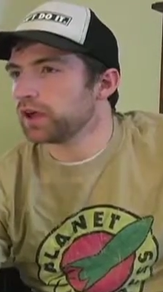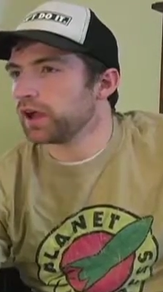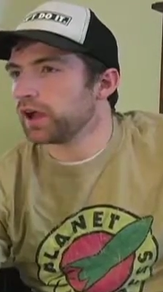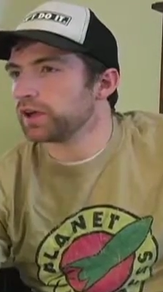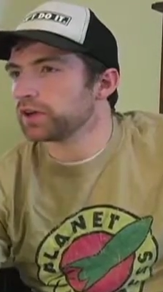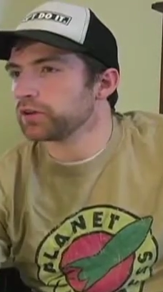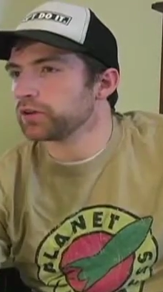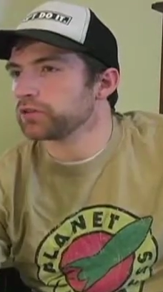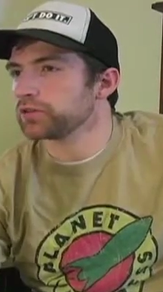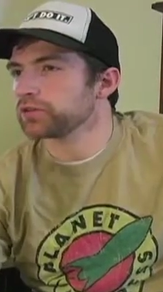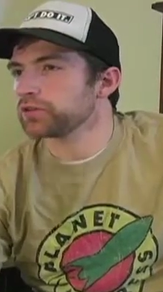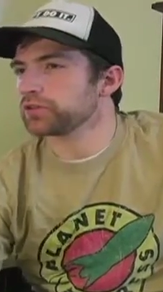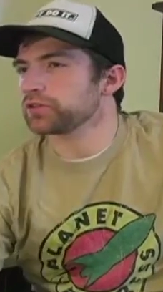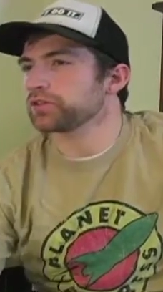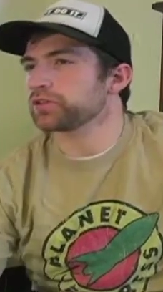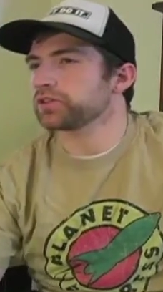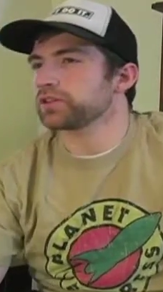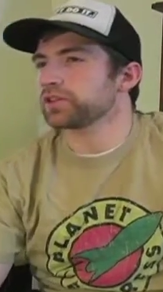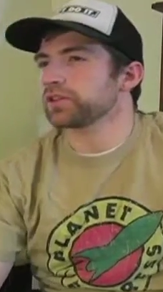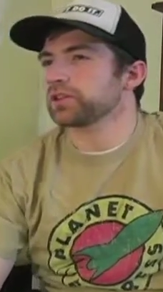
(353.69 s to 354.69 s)
I noticed
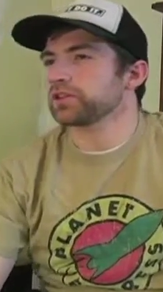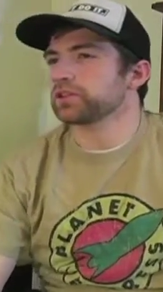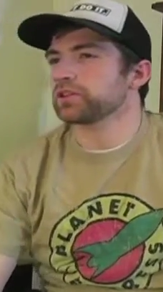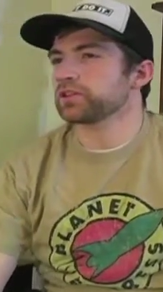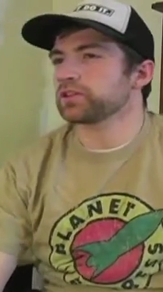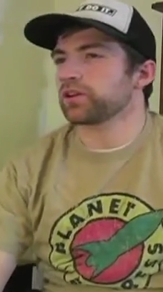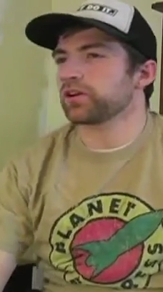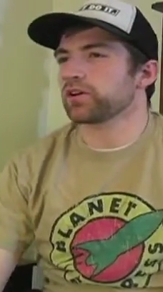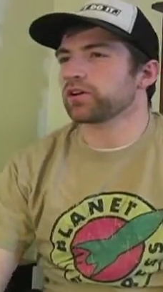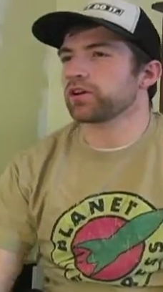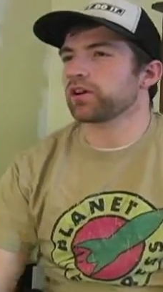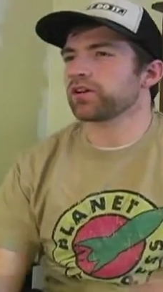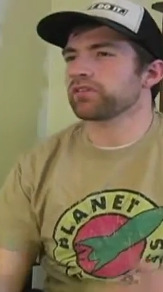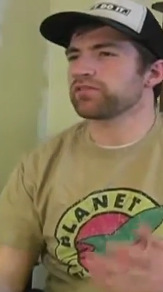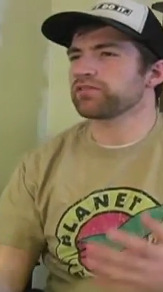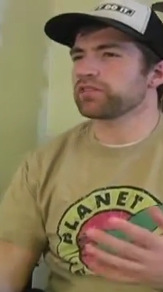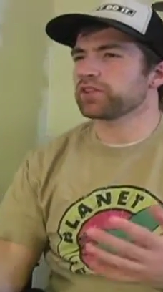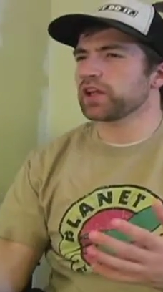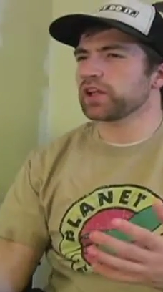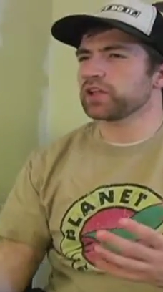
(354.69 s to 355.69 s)
certain scenes are
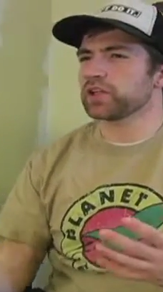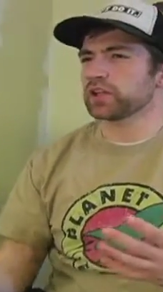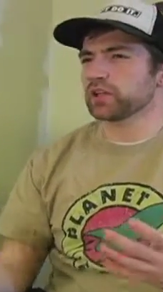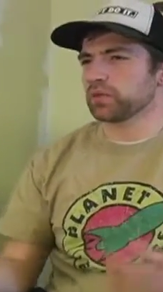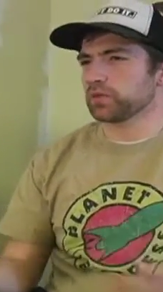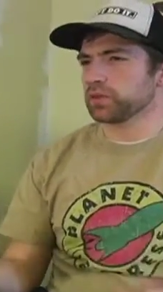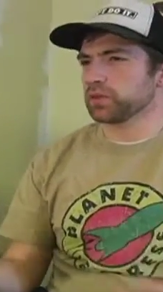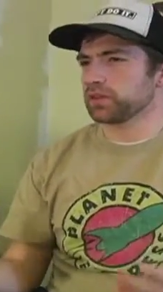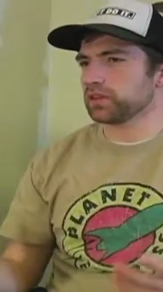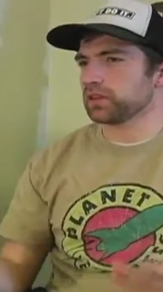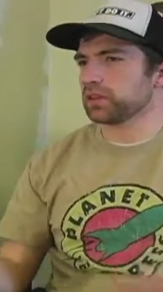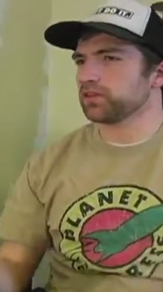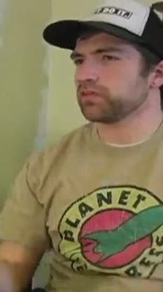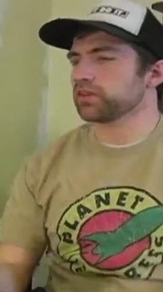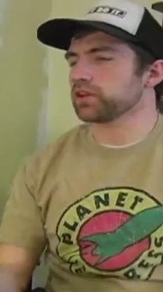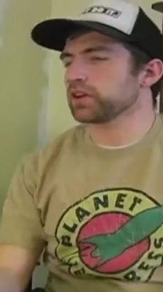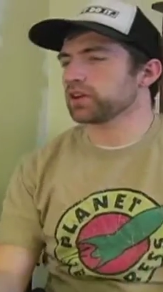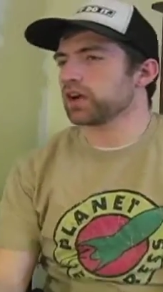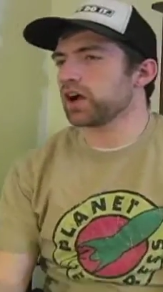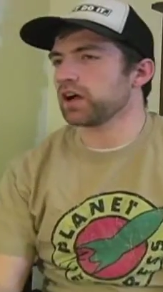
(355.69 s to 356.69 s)
flooded with
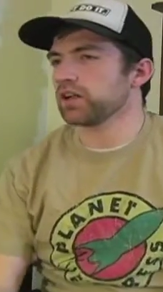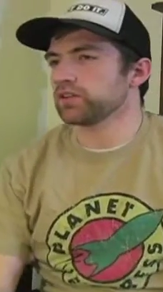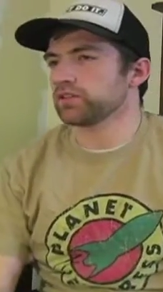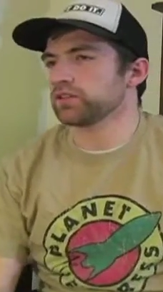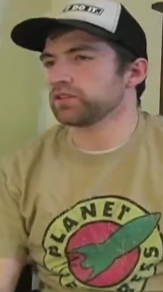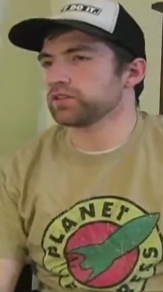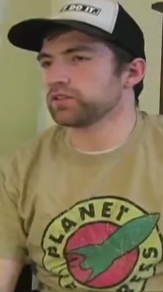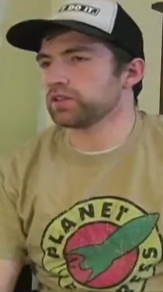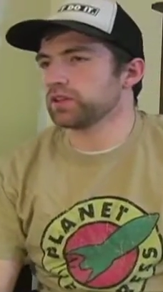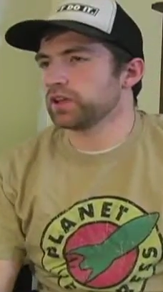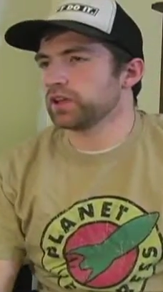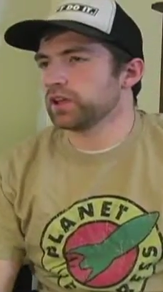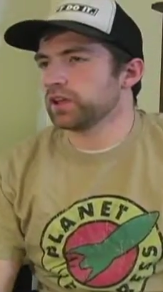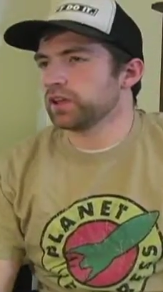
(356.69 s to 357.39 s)
different colors